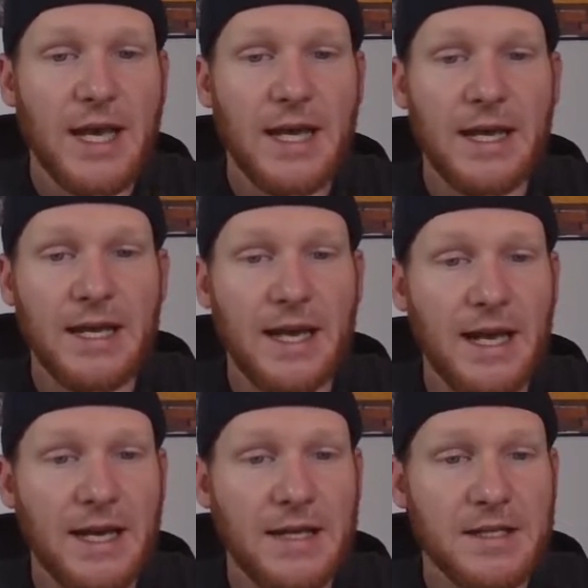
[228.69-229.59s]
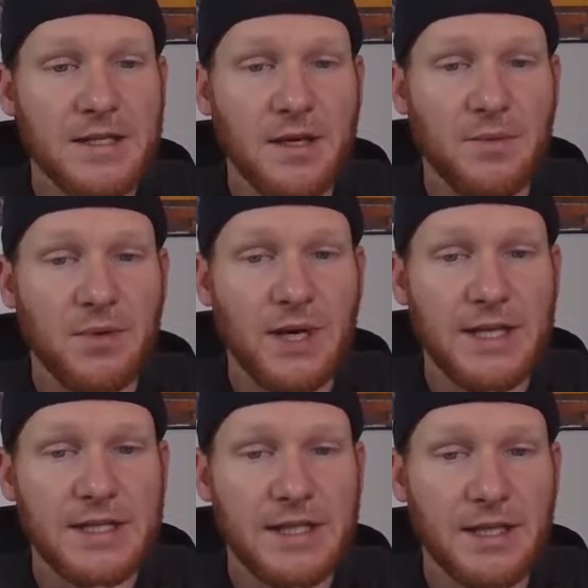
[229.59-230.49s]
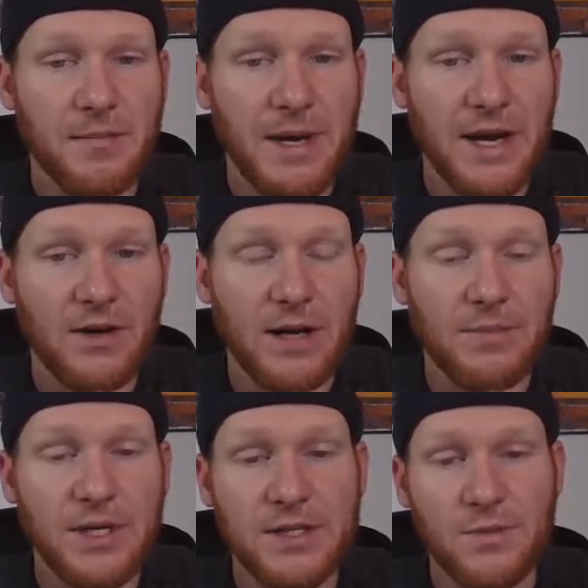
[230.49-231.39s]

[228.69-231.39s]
it has a price and a compare at price.